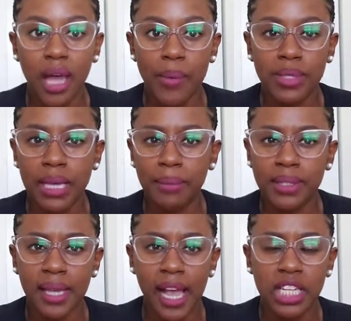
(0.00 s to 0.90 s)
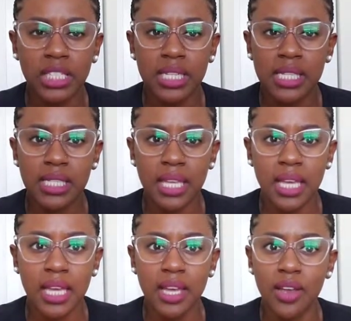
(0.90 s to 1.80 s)
I was able to actually
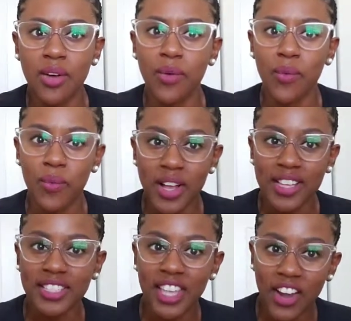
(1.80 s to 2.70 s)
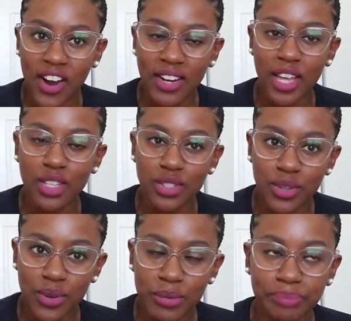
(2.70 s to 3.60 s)
see what CRNAs
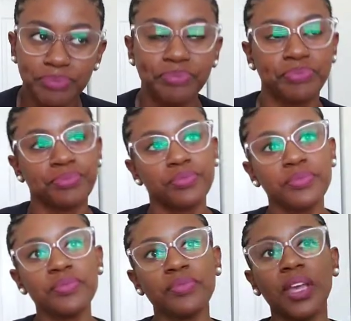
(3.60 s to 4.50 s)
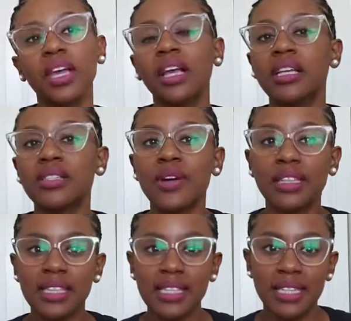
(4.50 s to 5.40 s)
do. So
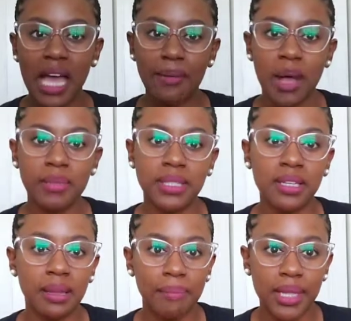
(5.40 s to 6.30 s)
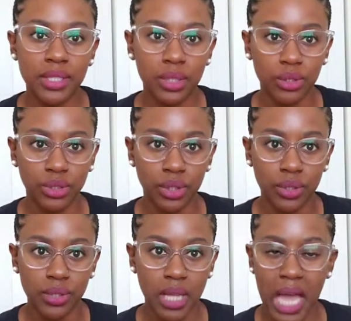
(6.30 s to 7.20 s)
at this time, I'm still a med-surg
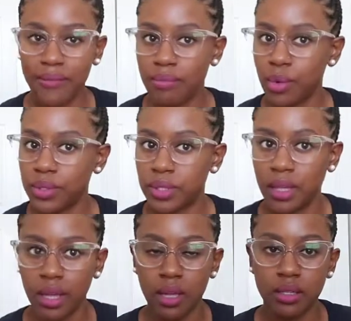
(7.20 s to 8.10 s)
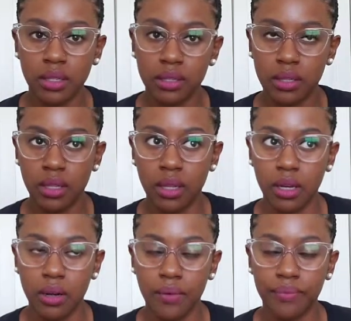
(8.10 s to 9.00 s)
nurse. I haven't moved to
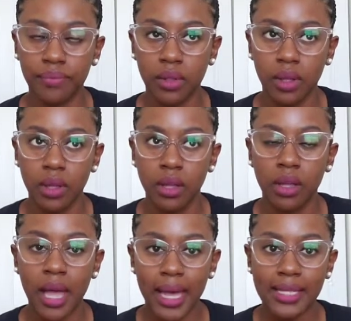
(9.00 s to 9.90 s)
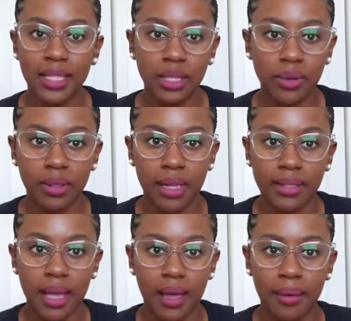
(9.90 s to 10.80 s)
the ICU at that
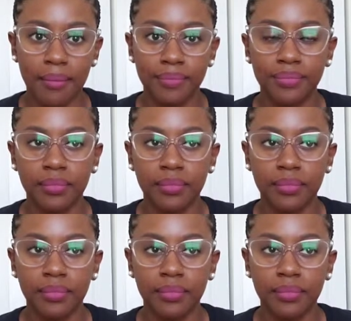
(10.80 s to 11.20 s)
time.